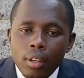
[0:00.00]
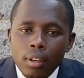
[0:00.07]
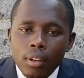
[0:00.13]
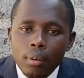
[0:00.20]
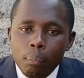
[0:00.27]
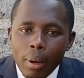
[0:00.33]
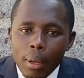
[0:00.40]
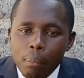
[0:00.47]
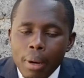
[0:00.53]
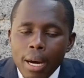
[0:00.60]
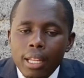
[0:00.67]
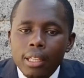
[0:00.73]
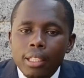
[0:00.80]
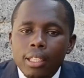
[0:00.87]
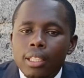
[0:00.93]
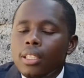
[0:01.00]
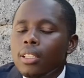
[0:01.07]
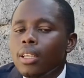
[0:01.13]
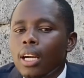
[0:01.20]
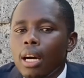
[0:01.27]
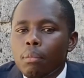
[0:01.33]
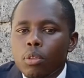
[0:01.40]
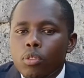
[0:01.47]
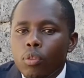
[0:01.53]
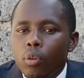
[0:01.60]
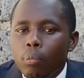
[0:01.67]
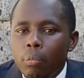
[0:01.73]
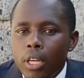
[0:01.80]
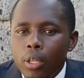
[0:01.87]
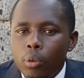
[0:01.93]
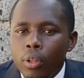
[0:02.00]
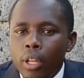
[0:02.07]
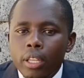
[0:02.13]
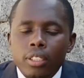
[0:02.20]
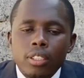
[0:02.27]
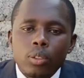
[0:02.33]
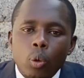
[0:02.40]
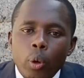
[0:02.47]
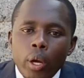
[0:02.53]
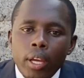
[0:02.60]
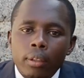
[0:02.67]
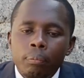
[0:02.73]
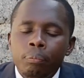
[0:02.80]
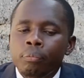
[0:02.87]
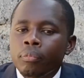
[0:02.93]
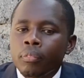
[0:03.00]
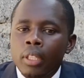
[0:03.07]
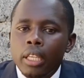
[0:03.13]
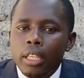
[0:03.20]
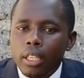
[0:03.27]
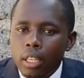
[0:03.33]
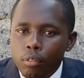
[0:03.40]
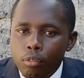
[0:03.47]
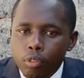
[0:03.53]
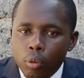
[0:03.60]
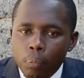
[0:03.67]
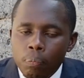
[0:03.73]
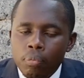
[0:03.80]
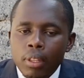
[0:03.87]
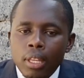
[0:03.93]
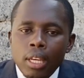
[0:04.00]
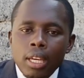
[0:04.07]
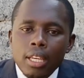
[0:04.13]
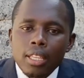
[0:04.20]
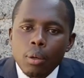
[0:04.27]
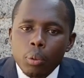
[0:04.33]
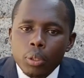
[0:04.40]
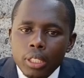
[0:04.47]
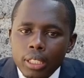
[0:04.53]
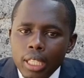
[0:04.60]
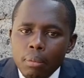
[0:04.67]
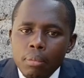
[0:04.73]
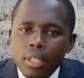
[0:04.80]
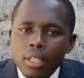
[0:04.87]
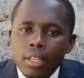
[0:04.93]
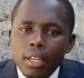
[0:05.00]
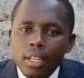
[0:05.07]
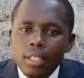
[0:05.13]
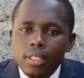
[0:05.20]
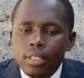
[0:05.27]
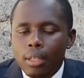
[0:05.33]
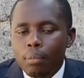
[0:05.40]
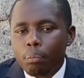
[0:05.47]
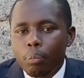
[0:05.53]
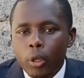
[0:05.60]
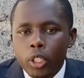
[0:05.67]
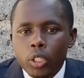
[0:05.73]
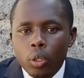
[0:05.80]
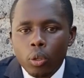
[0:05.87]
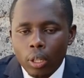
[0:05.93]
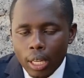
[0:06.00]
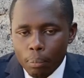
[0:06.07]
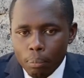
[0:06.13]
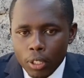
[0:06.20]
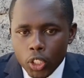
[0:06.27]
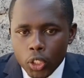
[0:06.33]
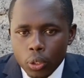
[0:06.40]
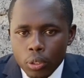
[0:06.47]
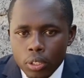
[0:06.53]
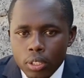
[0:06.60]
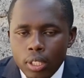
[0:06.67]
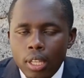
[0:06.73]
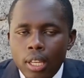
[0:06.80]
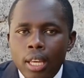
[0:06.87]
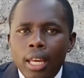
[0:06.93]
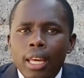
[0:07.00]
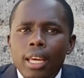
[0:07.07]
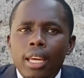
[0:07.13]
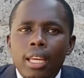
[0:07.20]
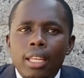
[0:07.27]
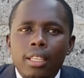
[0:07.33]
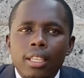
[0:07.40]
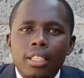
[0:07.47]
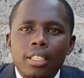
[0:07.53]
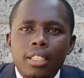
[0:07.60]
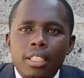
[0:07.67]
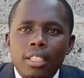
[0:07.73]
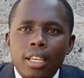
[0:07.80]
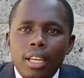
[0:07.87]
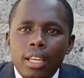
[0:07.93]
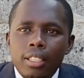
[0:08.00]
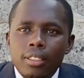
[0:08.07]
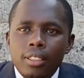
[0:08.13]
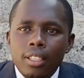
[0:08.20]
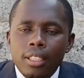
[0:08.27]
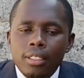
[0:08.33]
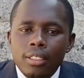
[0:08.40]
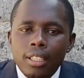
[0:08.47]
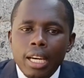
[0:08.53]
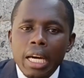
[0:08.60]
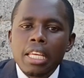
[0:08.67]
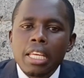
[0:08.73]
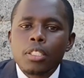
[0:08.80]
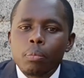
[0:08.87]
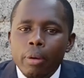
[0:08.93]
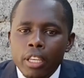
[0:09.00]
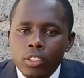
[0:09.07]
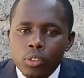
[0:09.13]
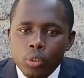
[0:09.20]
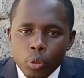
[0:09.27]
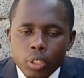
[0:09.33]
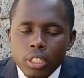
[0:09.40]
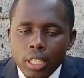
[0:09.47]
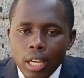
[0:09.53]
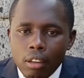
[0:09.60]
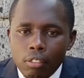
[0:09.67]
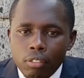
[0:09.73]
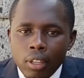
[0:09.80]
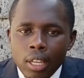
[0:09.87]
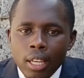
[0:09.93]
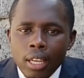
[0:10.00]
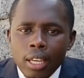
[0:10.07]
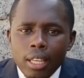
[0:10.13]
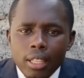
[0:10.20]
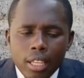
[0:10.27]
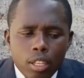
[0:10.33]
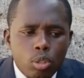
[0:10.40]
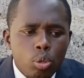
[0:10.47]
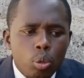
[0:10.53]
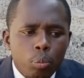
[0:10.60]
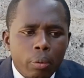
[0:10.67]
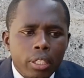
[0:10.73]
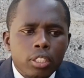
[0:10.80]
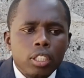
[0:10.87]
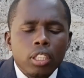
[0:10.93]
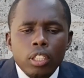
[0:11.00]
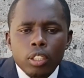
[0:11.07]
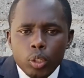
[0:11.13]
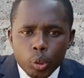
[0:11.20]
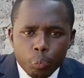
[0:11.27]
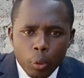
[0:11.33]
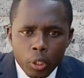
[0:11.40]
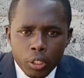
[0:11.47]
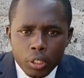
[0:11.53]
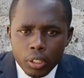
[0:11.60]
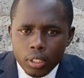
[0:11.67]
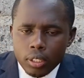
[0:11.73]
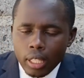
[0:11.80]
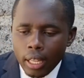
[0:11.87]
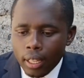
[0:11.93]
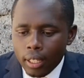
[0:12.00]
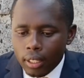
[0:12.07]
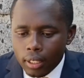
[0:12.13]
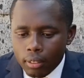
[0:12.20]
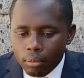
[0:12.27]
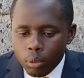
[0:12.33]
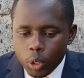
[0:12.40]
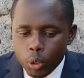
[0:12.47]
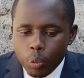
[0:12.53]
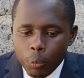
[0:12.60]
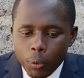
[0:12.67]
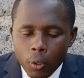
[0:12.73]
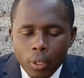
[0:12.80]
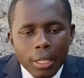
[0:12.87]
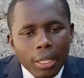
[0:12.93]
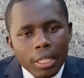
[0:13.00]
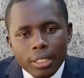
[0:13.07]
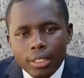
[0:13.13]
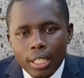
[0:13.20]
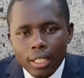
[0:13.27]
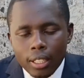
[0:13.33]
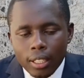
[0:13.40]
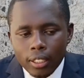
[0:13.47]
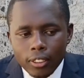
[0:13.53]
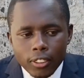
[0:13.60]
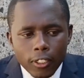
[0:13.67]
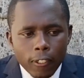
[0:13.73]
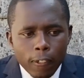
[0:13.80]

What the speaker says: By birth, he comes from Meru. That is where he came from. There was a time he had some political ambitions, and then he realized that charisma is not enough. There is so much into politics, and most people don't understand that